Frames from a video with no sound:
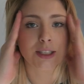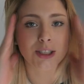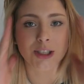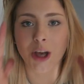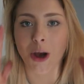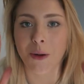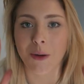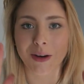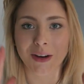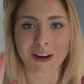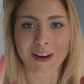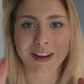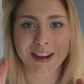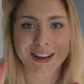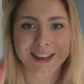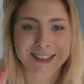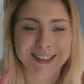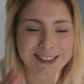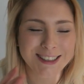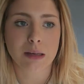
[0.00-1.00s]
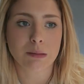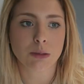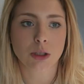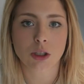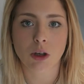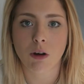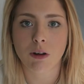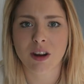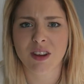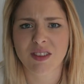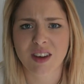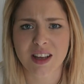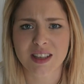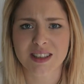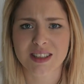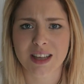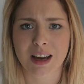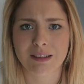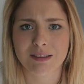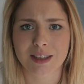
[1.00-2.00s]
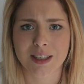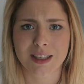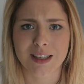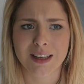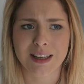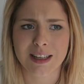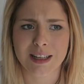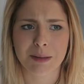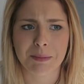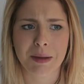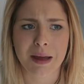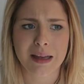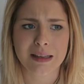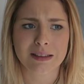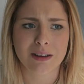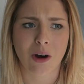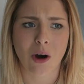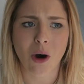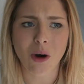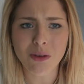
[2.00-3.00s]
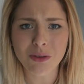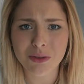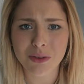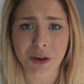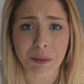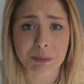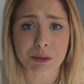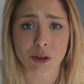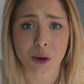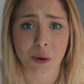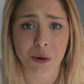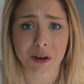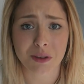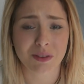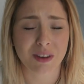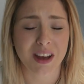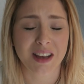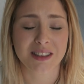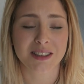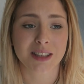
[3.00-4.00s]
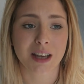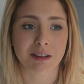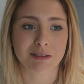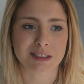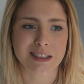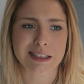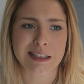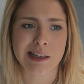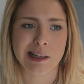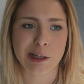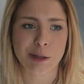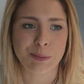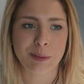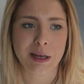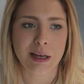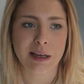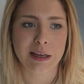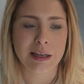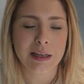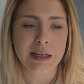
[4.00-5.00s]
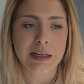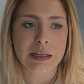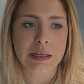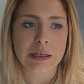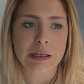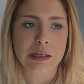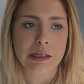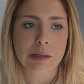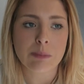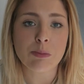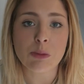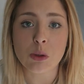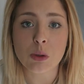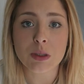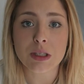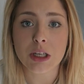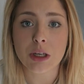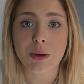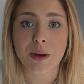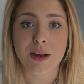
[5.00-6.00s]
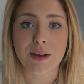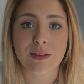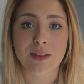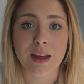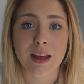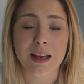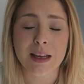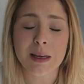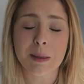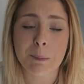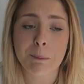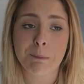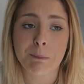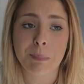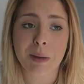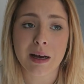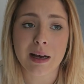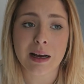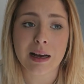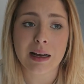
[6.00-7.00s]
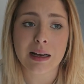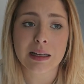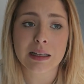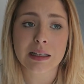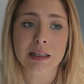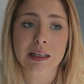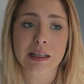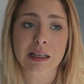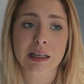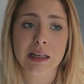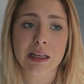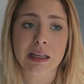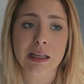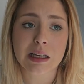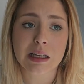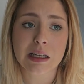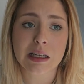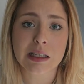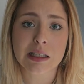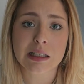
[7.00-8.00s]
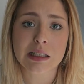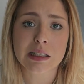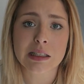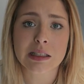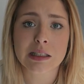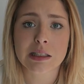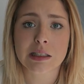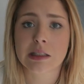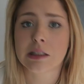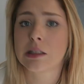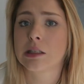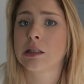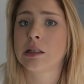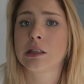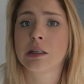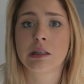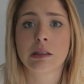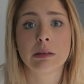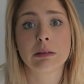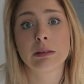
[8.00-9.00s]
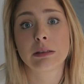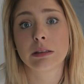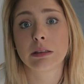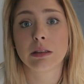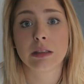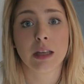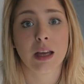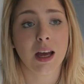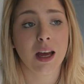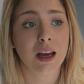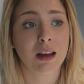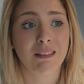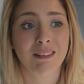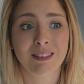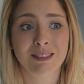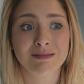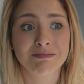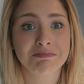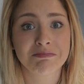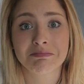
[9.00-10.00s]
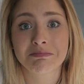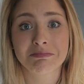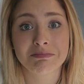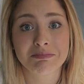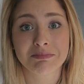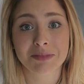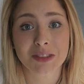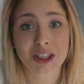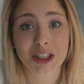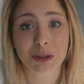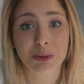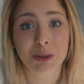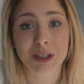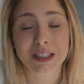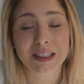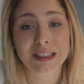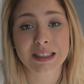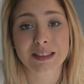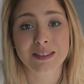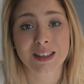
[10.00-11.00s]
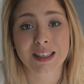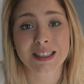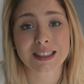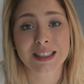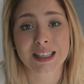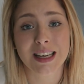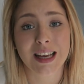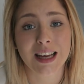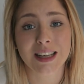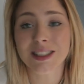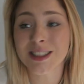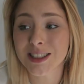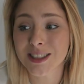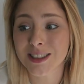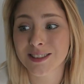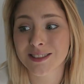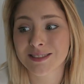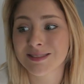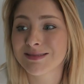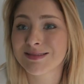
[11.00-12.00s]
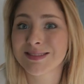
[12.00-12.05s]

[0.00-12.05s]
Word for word: It's so annoying. I'm sorry if I sounded a little bit off. I'm sorry if I sounded a little bit moody or anything, but it's, yeah, just one of these things, I guess.